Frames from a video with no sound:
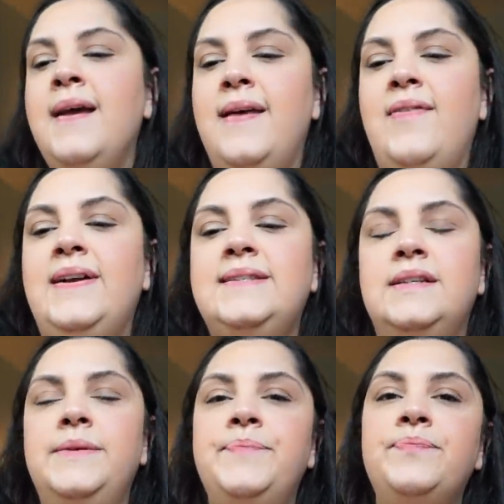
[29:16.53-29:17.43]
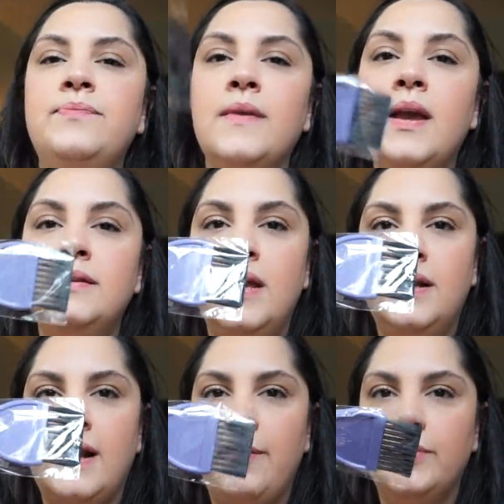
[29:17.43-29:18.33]
and that's it and
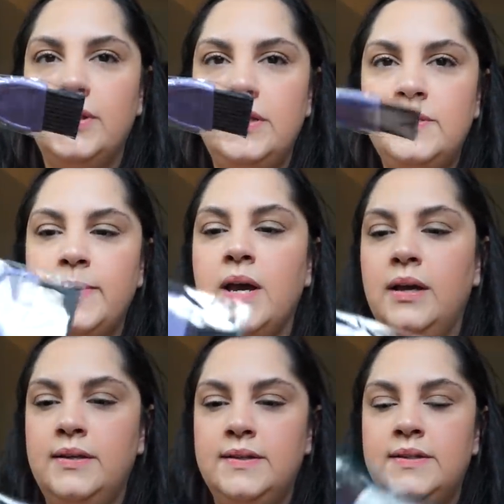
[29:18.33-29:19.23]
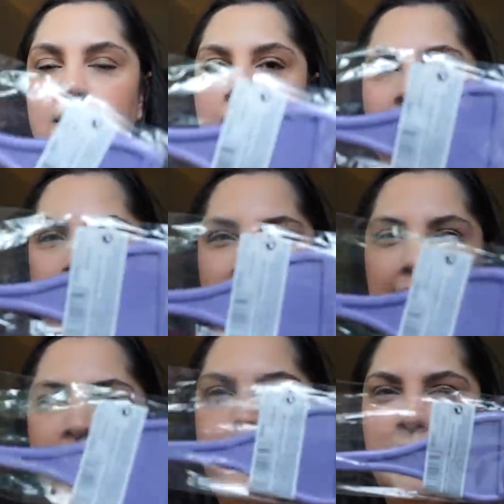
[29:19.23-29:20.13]
then I got one of these because I
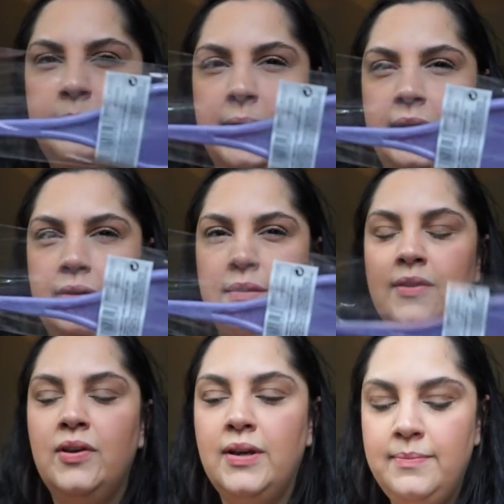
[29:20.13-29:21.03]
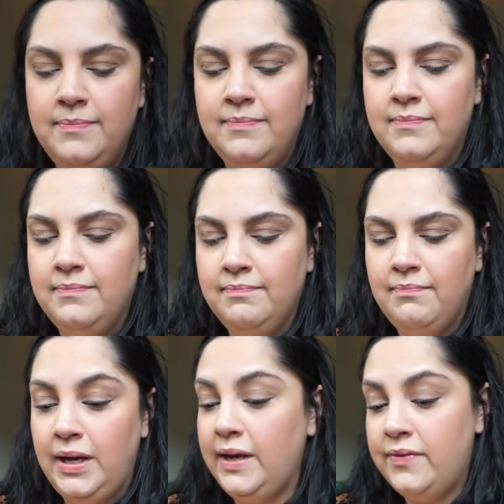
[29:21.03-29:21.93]
can't find mine I think I
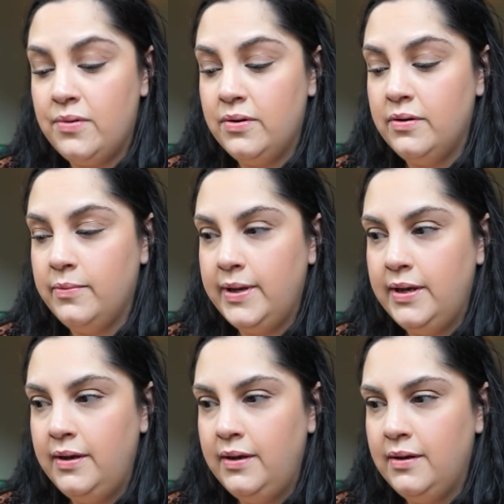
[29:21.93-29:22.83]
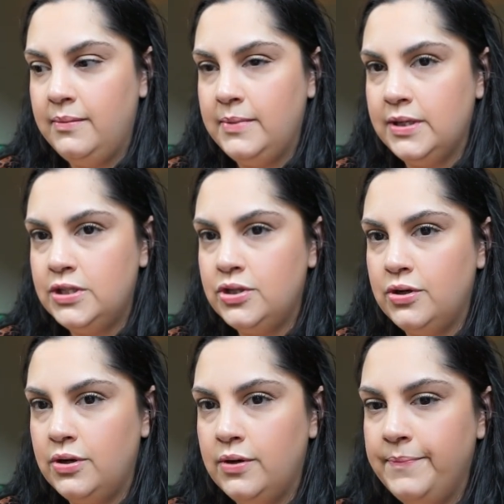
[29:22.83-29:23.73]
might have thrown it away I'm not
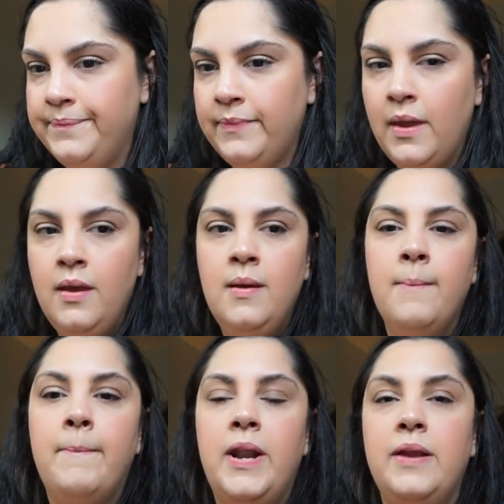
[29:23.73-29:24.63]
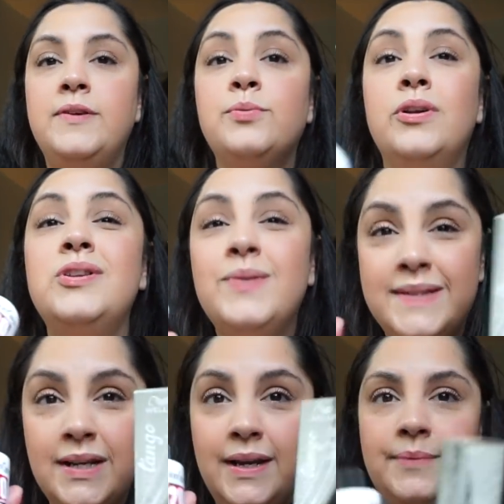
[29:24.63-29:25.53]
sure but anyways, we're gonna do
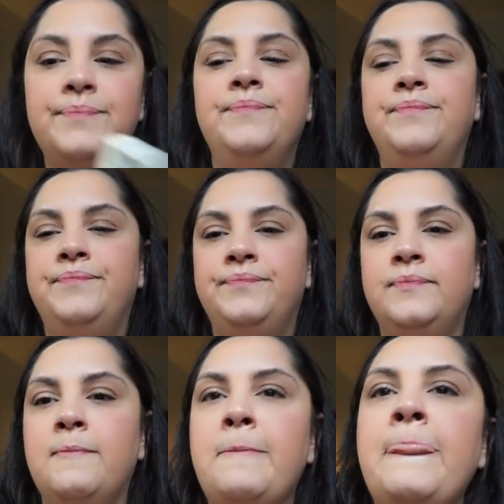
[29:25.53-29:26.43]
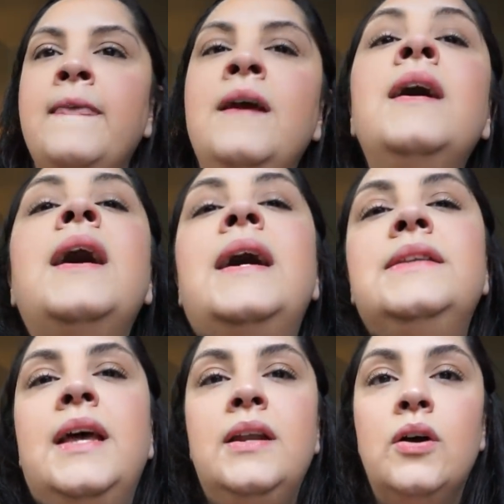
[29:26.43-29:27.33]
this tonight.
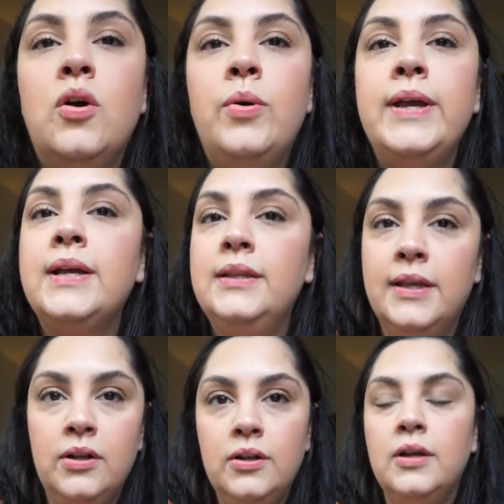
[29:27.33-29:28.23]
And then a quick little